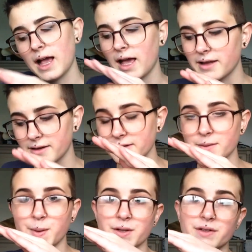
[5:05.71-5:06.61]
And as
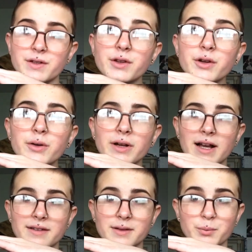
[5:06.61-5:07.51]
it pierces through, it
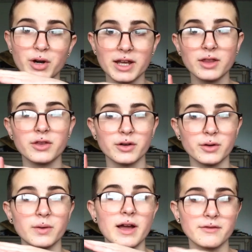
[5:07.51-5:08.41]
has to break
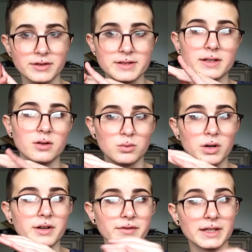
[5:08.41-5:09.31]
through every single
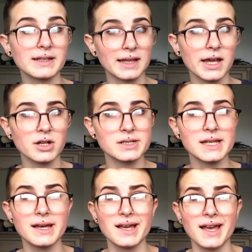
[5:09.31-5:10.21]
one of these layers.
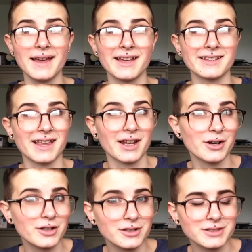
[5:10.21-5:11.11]
And that
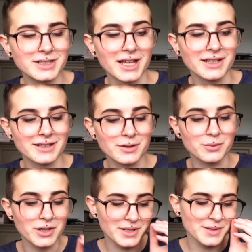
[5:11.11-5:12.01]
hurts. And the
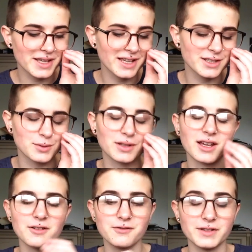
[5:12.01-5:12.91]
worst thing is you can
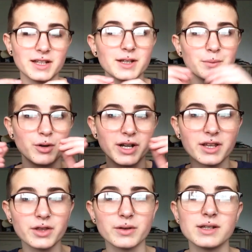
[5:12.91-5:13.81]
like feel it break
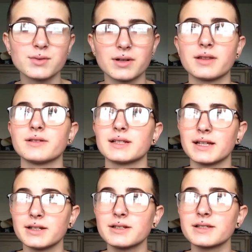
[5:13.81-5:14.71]
through each one of those
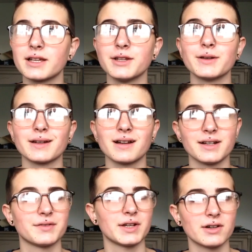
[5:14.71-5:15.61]
layers, and you can
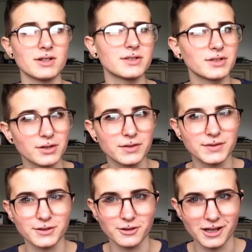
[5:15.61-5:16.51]
kind of hear it too if
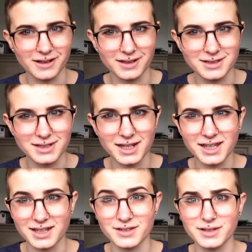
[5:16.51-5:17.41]
you're like
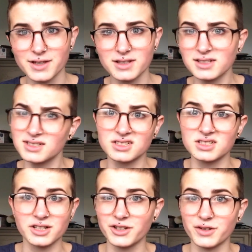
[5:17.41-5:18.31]
listening. It's
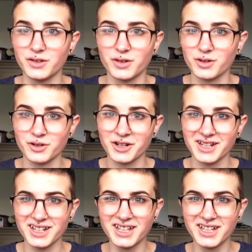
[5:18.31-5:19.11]
not great.